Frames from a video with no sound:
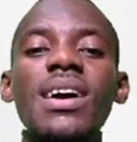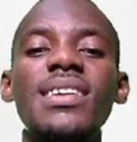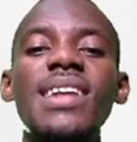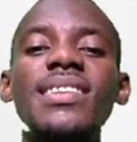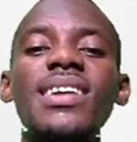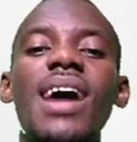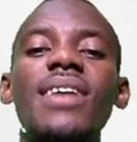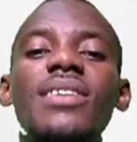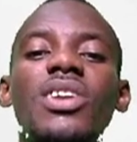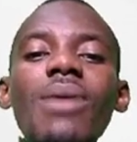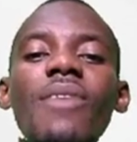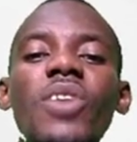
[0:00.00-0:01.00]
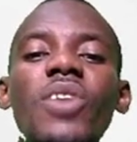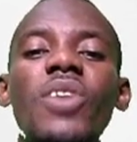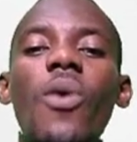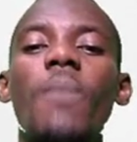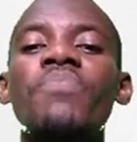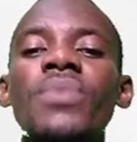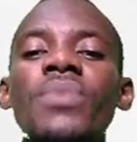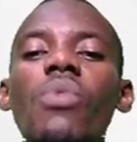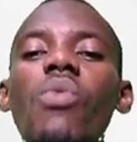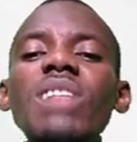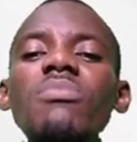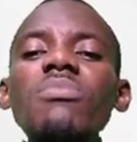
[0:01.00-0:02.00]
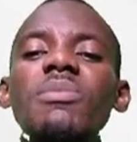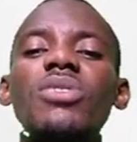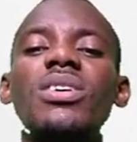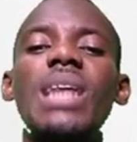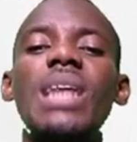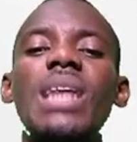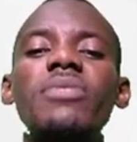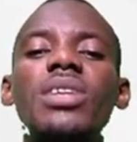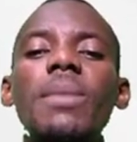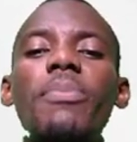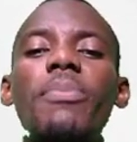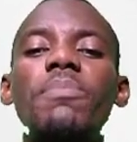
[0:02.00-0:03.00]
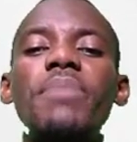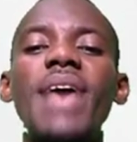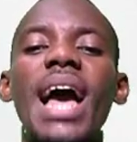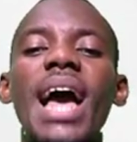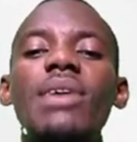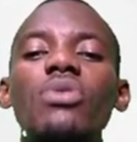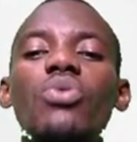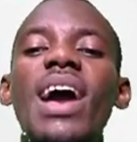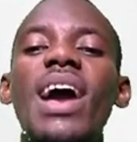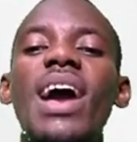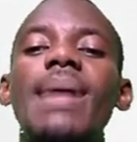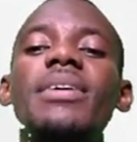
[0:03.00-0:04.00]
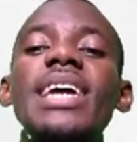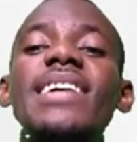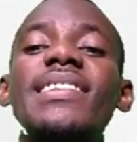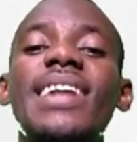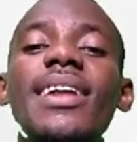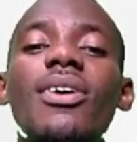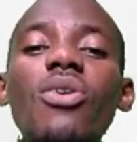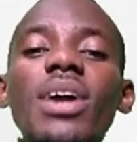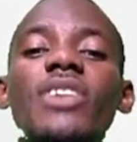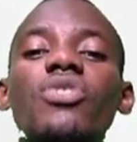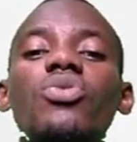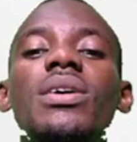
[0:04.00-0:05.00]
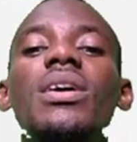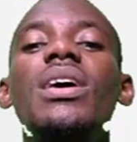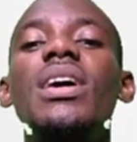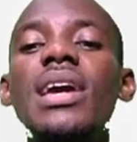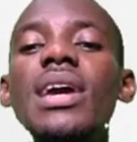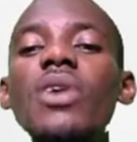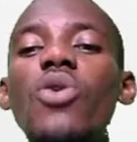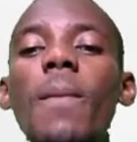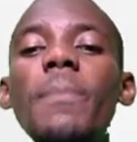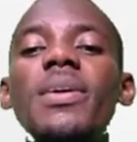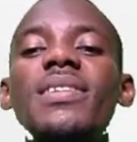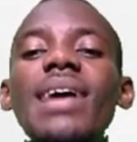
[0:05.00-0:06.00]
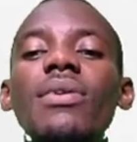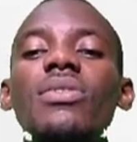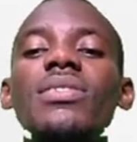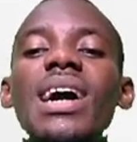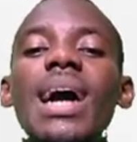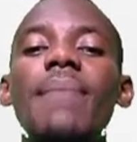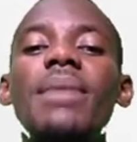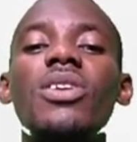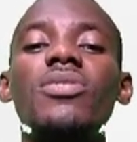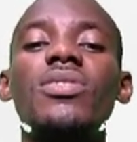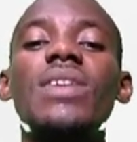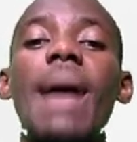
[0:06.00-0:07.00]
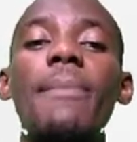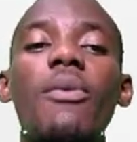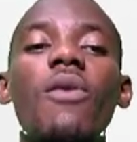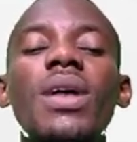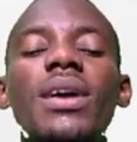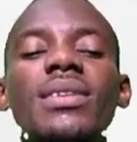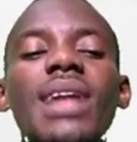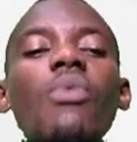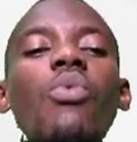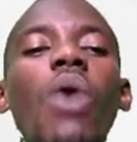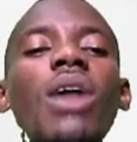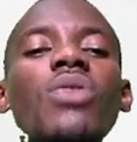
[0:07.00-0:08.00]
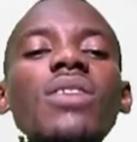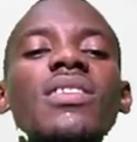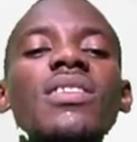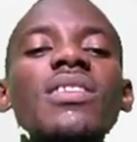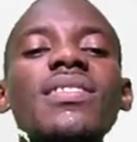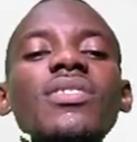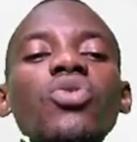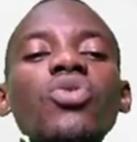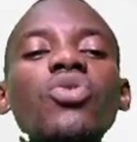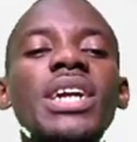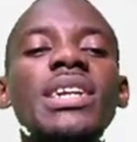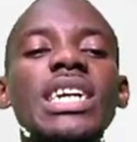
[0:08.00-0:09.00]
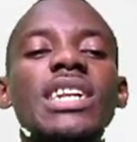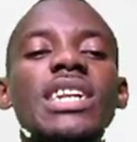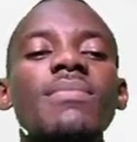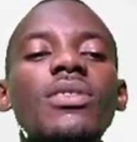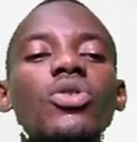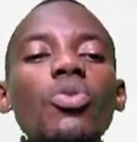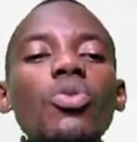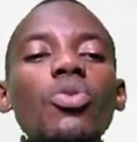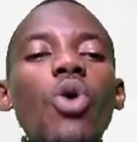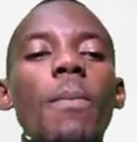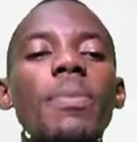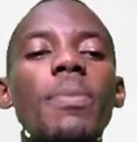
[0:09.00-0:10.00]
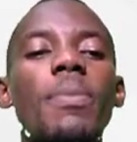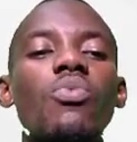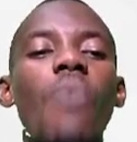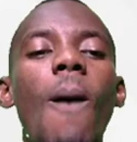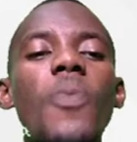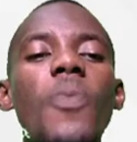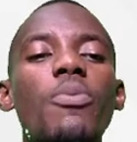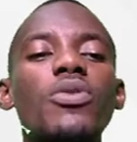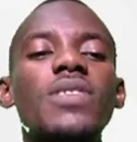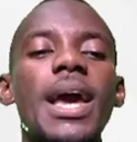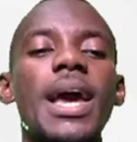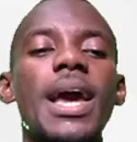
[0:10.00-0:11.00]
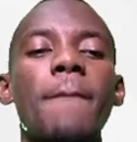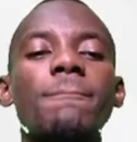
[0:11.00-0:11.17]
Let's check out the number 44. What must be connected between the point P and Q to establish a steady current through the incomplete circuit diagram illustrated above? Now, what does this drawing need to be complete? What will you put here?